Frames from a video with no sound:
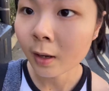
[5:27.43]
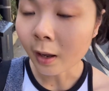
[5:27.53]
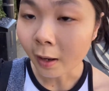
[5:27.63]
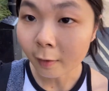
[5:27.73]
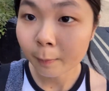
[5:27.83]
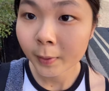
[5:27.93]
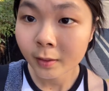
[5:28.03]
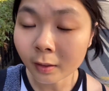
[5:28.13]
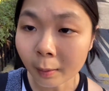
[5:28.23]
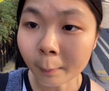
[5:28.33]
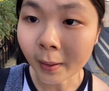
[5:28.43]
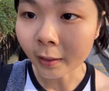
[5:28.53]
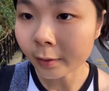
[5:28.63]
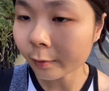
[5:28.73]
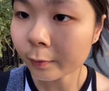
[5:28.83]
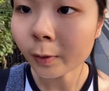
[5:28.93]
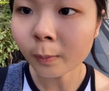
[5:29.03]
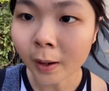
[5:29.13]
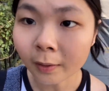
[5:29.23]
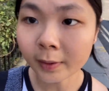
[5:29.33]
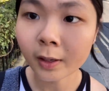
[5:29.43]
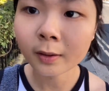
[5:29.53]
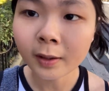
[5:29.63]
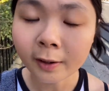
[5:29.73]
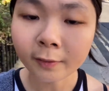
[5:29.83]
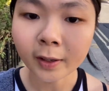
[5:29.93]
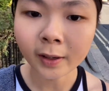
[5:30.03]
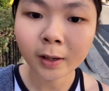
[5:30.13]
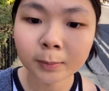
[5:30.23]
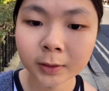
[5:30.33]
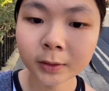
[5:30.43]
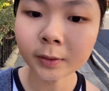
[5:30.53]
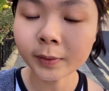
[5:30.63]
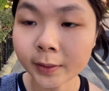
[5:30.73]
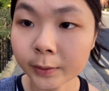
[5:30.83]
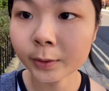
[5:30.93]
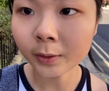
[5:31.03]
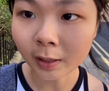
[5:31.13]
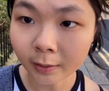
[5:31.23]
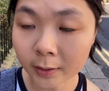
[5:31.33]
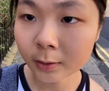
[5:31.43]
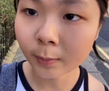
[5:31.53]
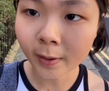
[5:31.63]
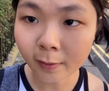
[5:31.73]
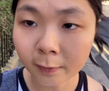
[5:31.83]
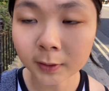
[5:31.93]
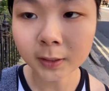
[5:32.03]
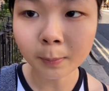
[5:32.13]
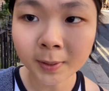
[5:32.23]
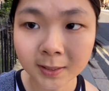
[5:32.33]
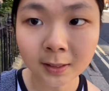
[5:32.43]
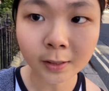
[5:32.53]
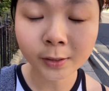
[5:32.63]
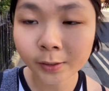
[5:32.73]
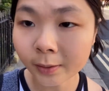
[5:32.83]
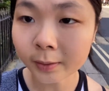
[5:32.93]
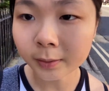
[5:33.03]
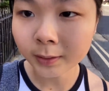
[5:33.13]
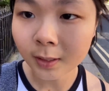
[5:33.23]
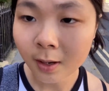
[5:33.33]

I've been unpacking for a while now and right now I'm just going to Eldon Square for some essentials.